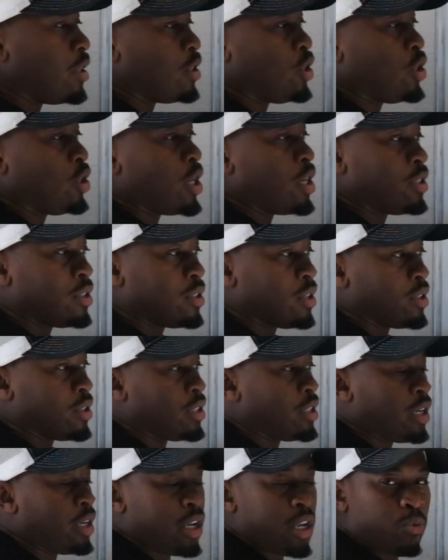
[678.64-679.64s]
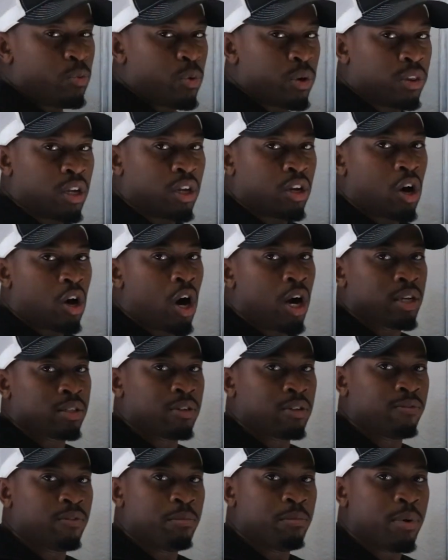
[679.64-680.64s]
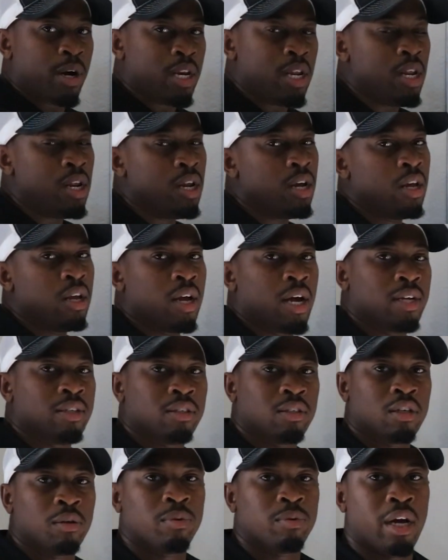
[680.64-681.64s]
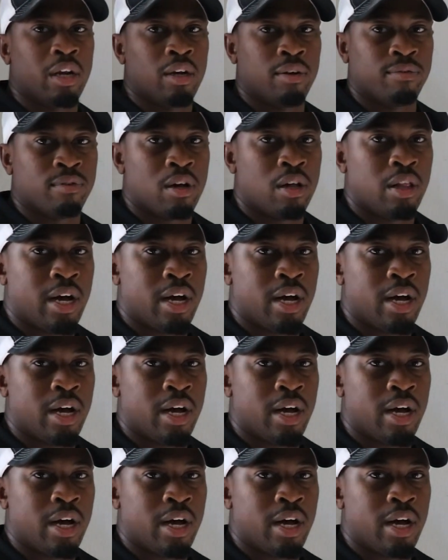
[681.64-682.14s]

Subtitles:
this is just dealing with the cost of the money and some kind of